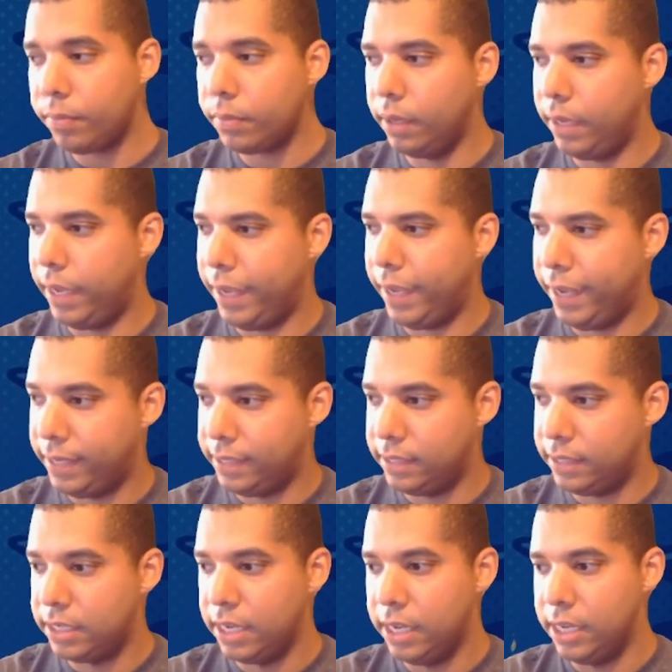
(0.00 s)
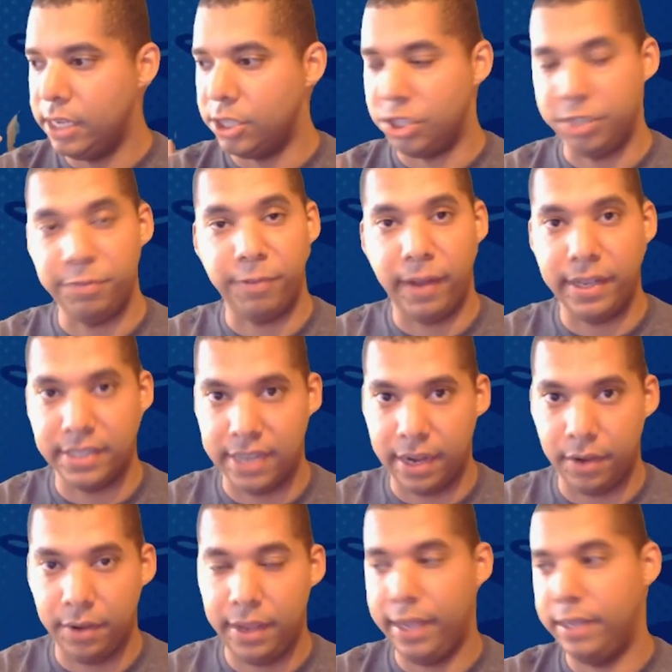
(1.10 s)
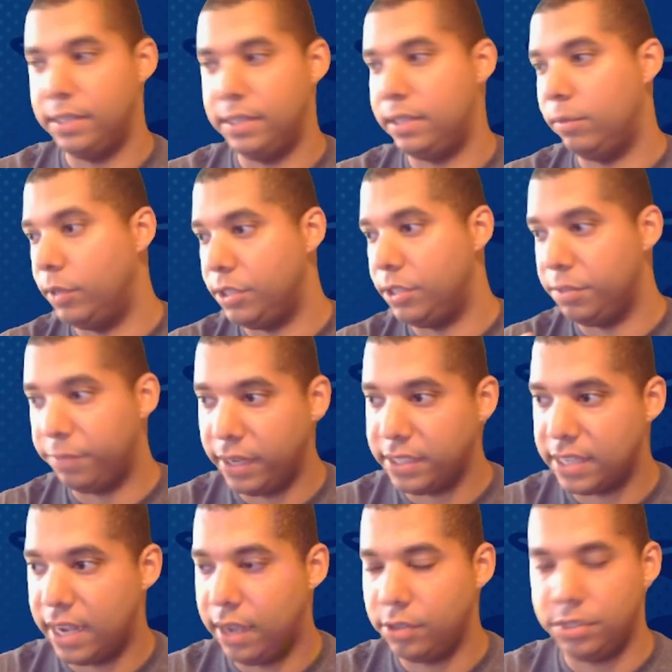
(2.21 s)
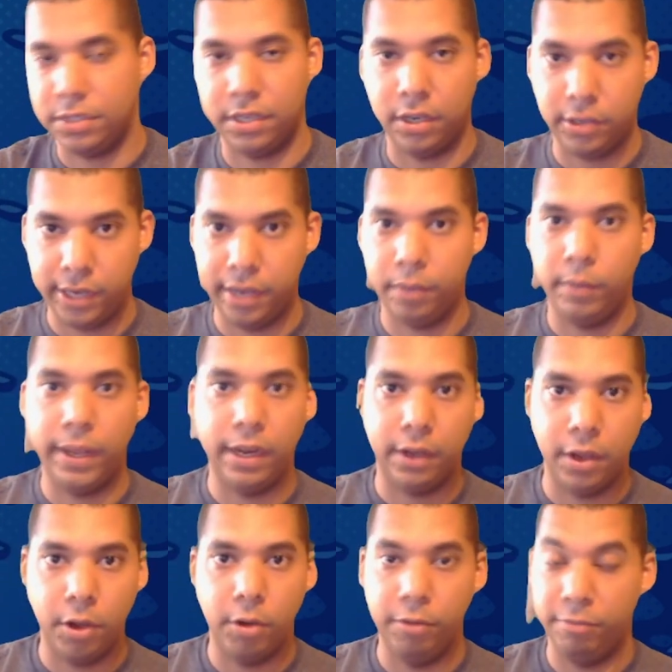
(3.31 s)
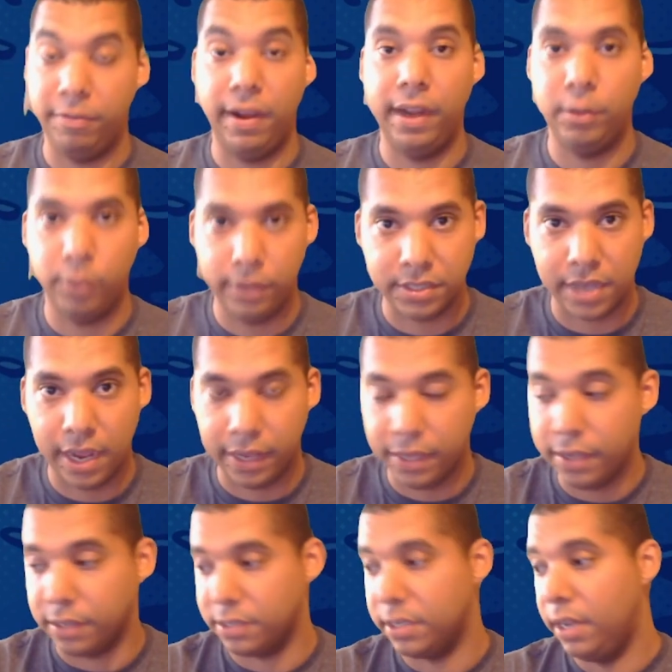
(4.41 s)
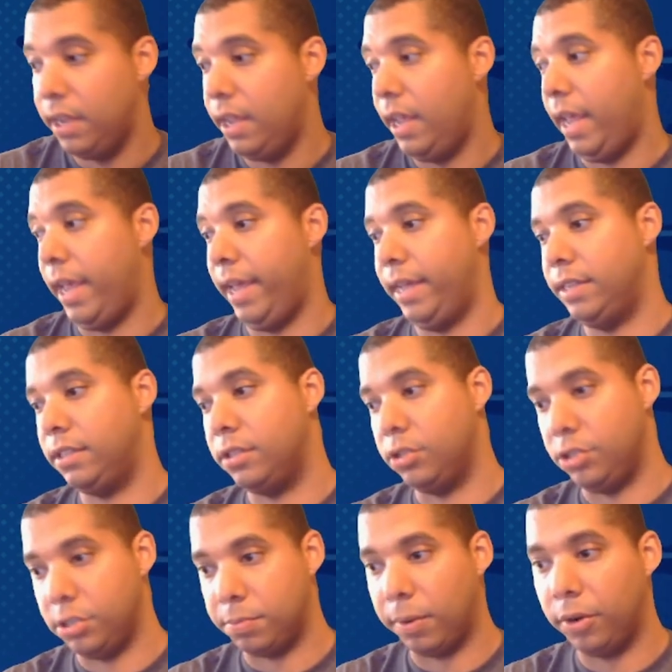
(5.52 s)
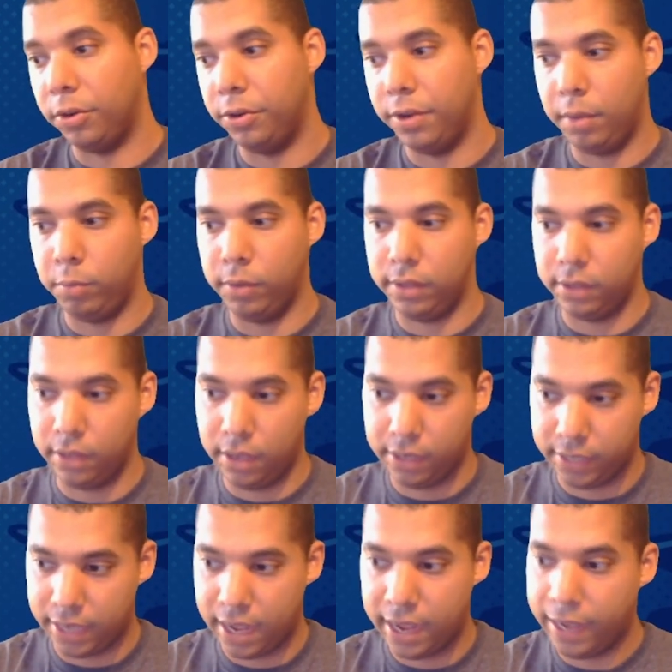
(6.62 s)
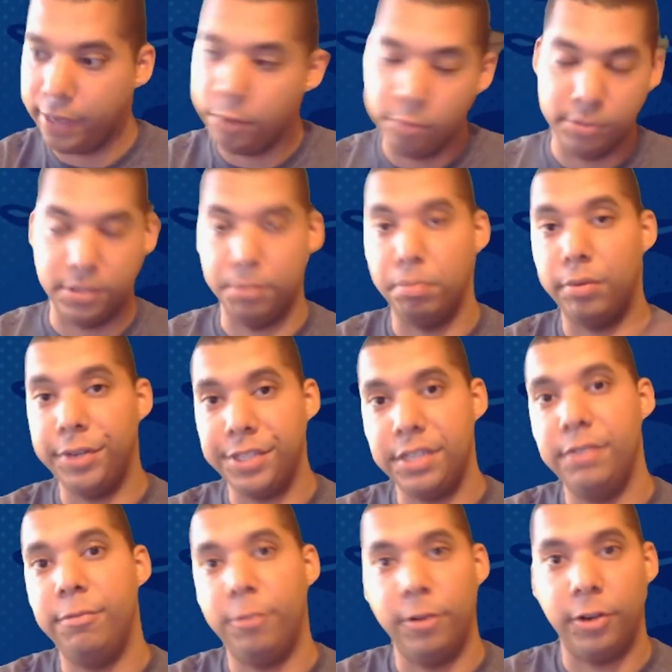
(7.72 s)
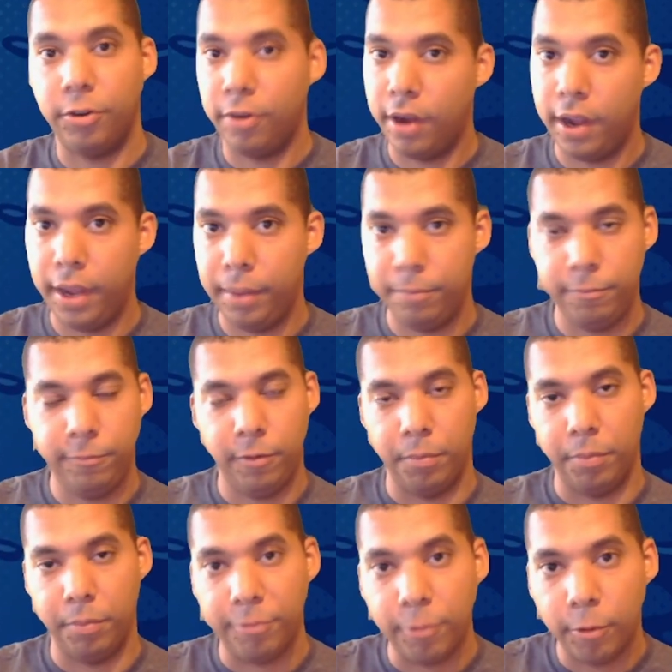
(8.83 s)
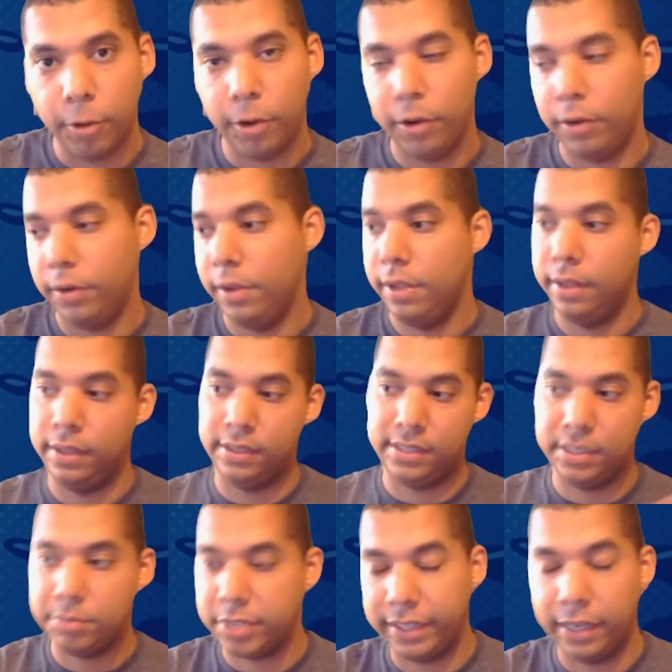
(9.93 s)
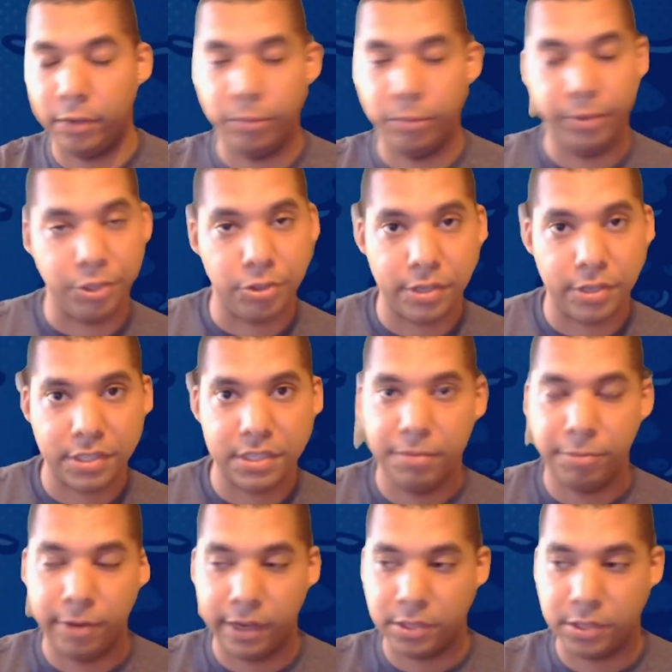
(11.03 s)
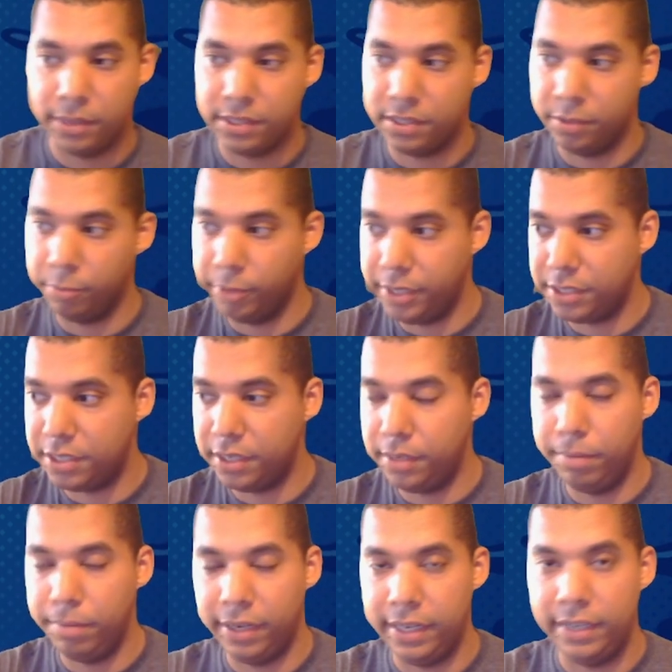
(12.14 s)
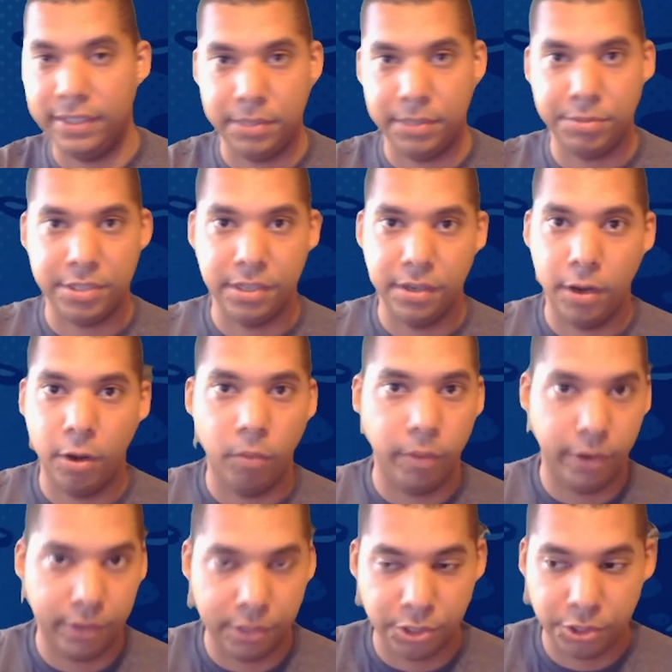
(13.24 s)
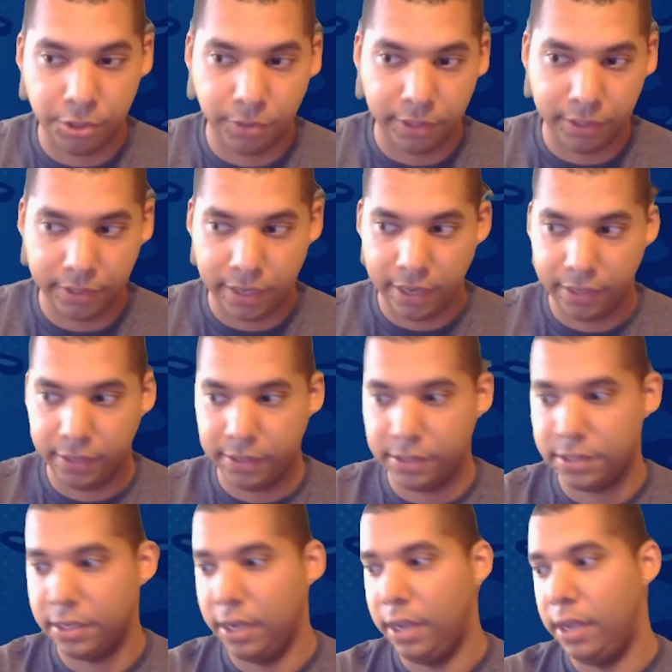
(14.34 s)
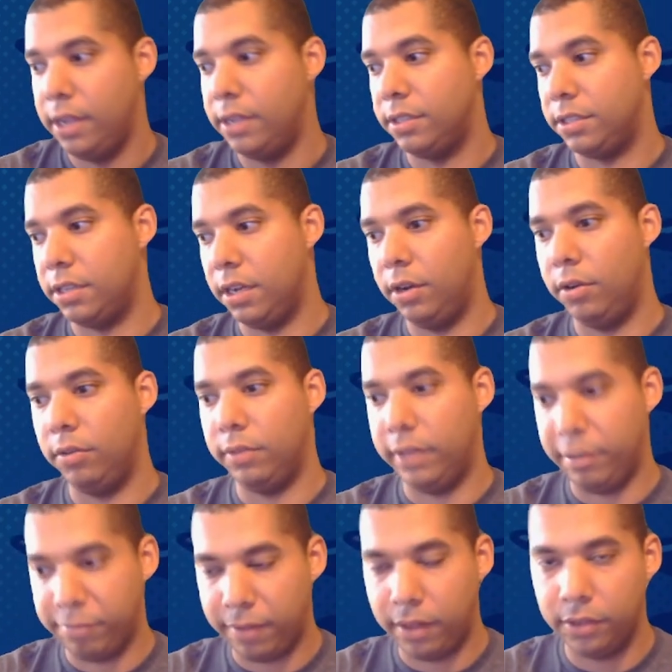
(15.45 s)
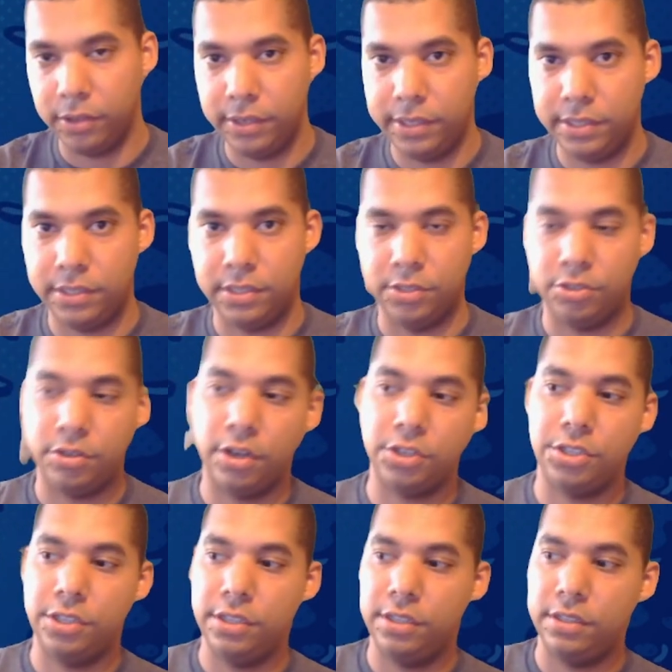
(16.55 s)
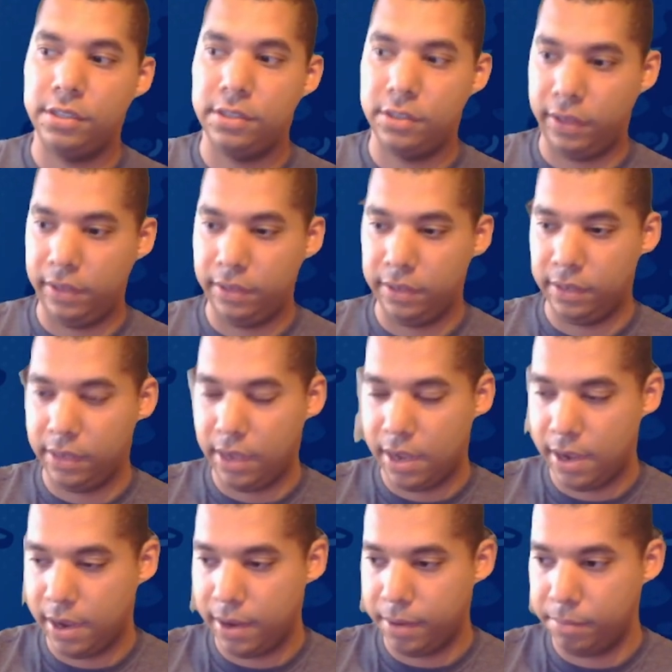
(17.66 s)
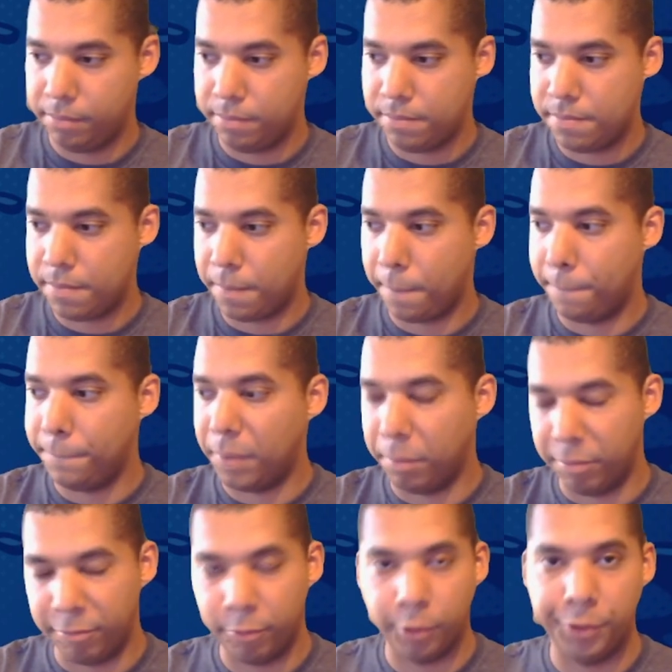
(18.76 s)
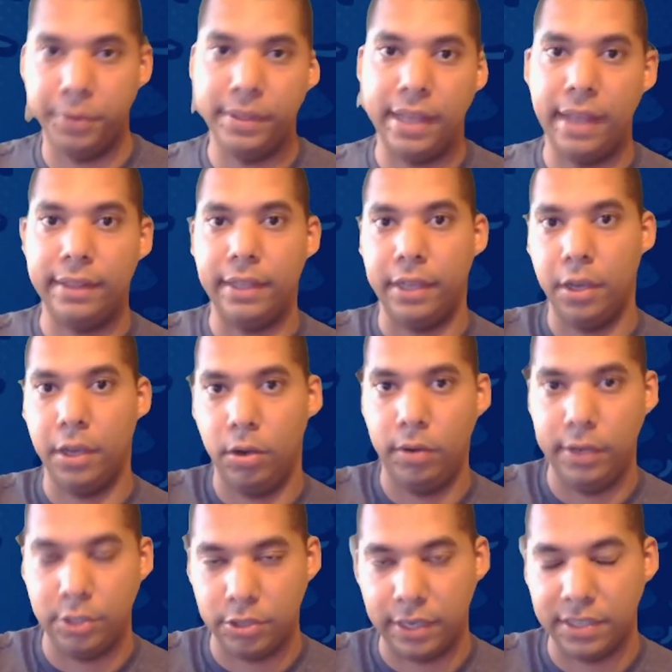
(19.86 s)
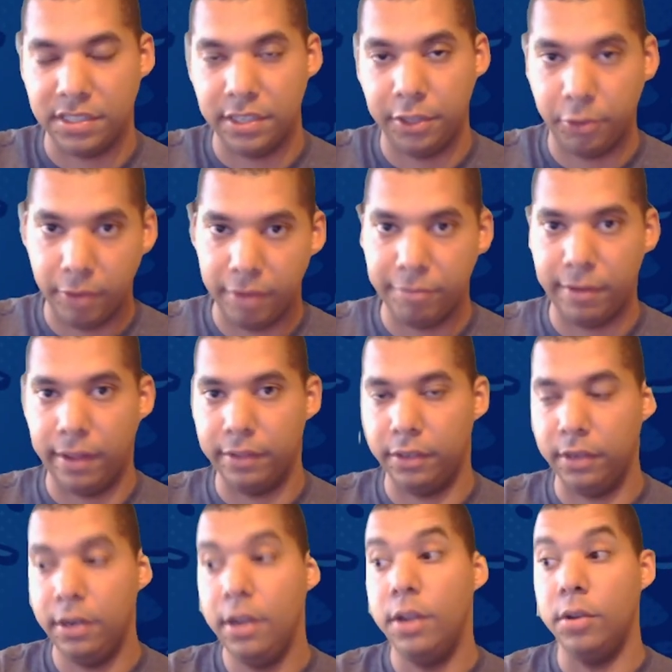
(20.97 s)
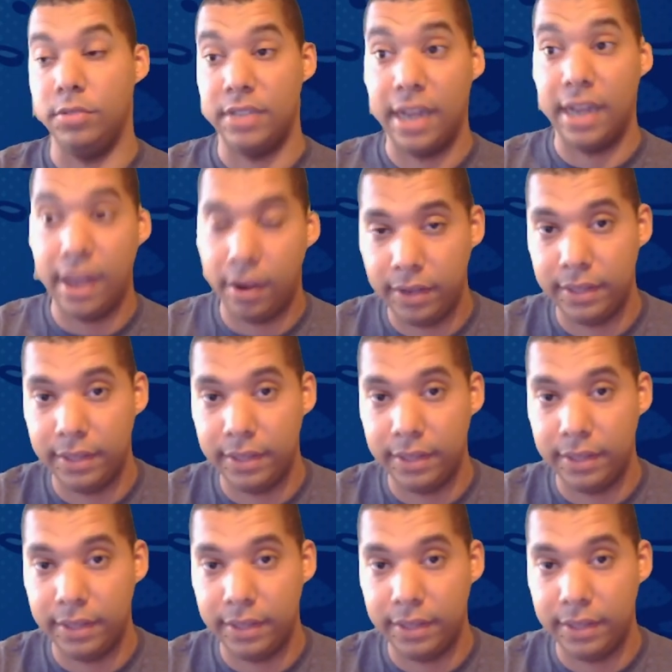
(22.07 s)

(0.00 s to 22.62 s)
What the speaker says: and she finds out. And when she finds out, she's like, okay, we got to go and find where this guy is. And so she's partnered up with a guy who was in prison for a crime from before. It seems like they don't really trust him for XYZ reason, but he seems to know where this Shogun guy is. So they follow his instructions, then but before doing that, they go and try to see the grandfather, who's now in the